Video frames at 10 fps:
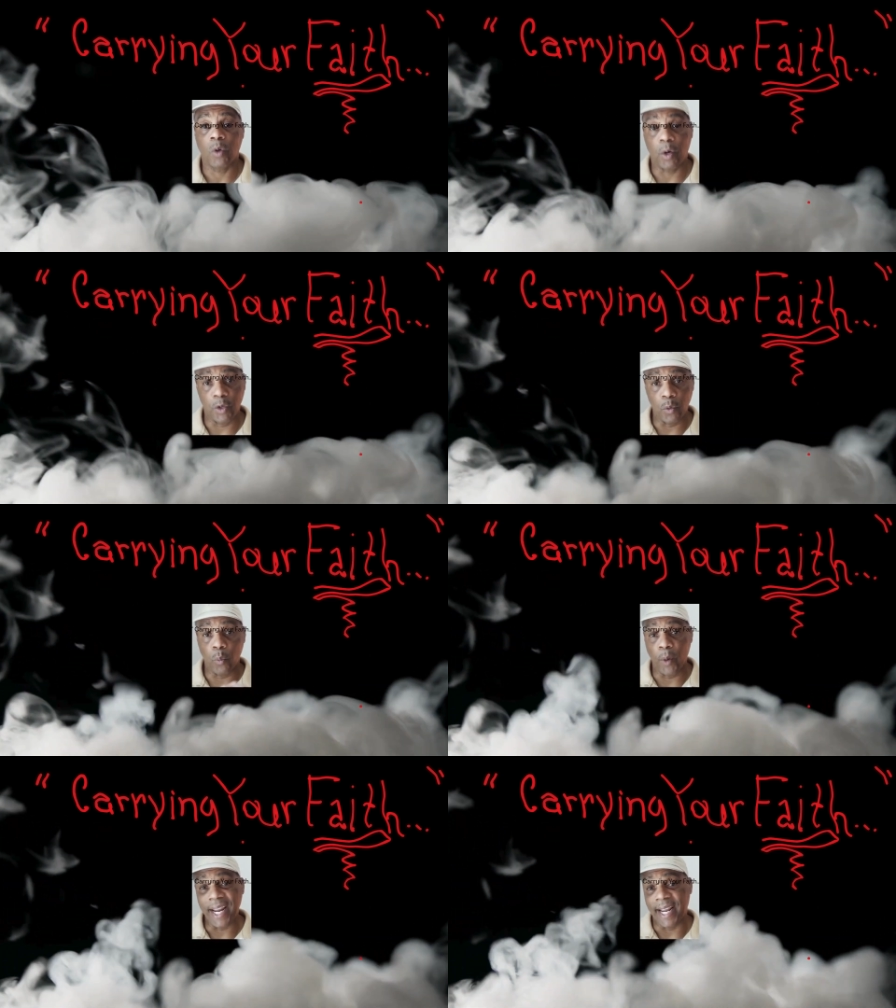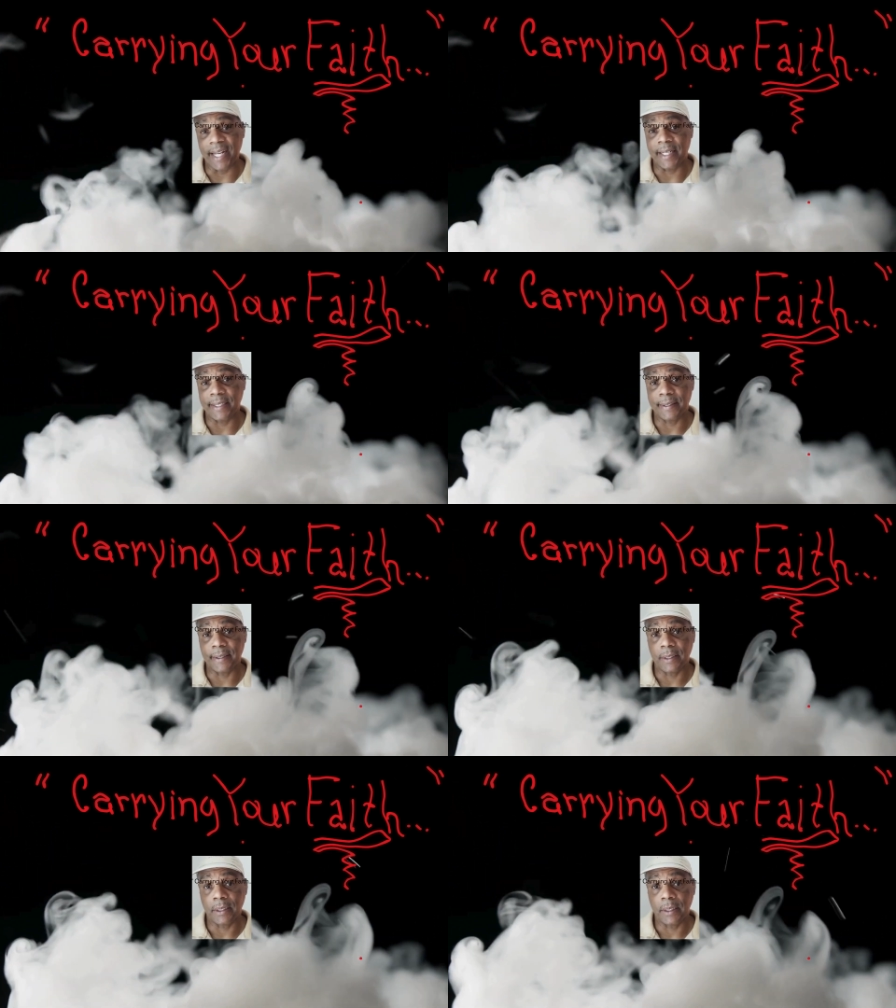or you read
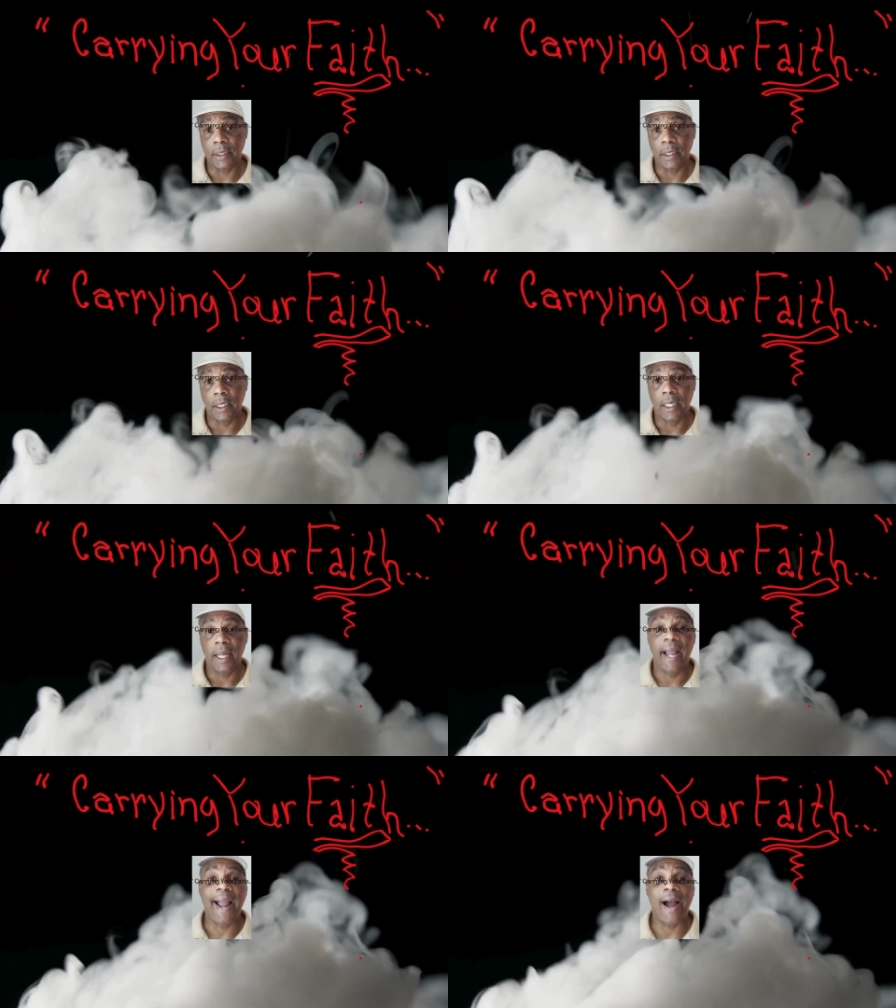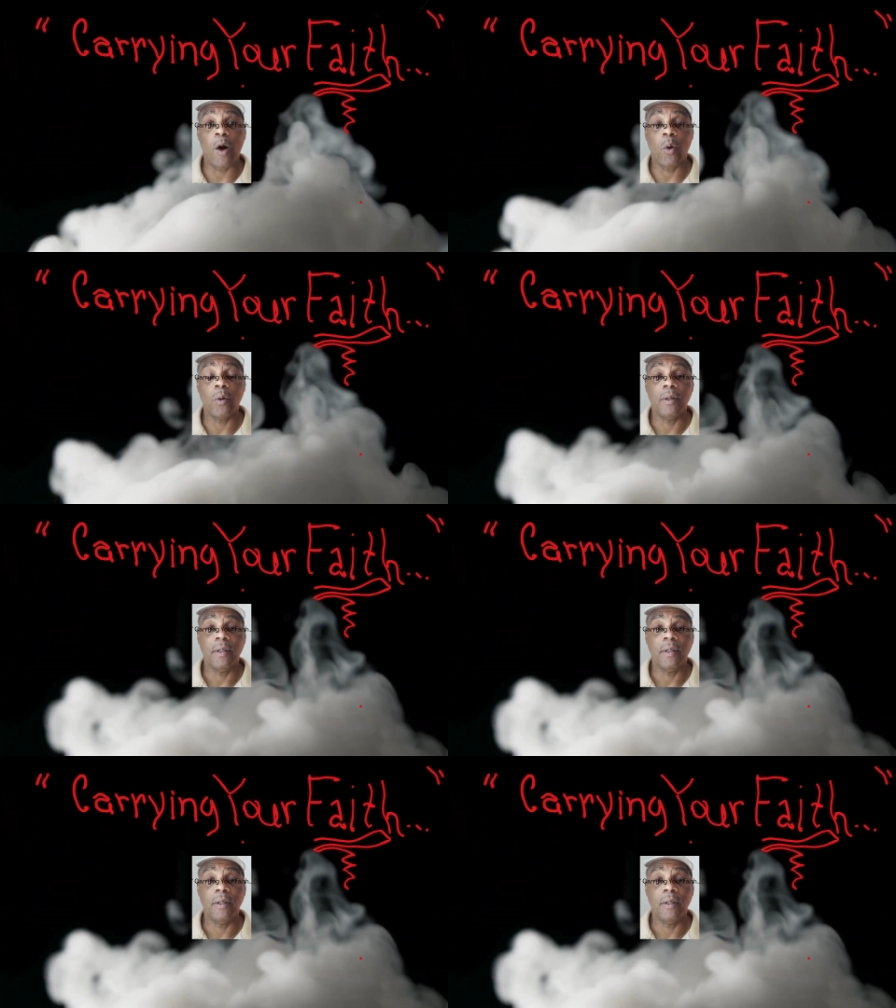how